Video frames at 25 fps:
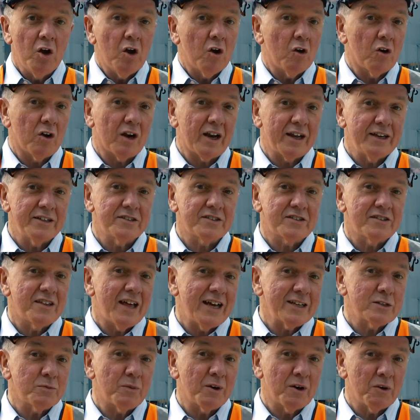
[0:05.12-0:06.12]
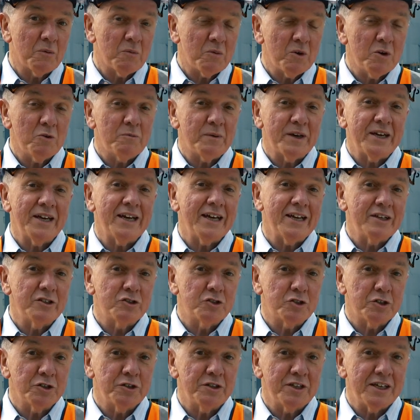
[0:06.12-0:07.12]
or at least that's what it will be in
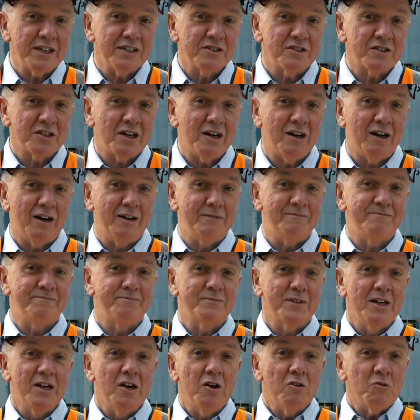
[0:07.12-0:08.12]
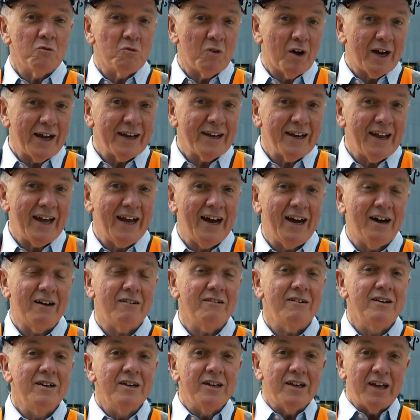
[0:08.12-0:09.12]
two years' time. Right now,
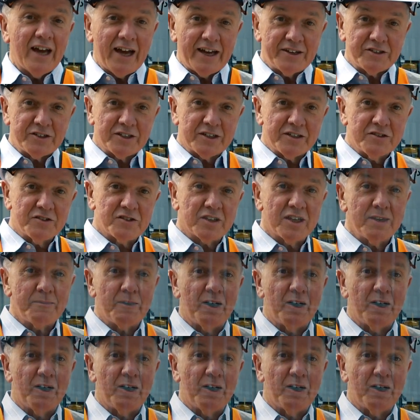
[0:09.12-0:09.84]
as you can see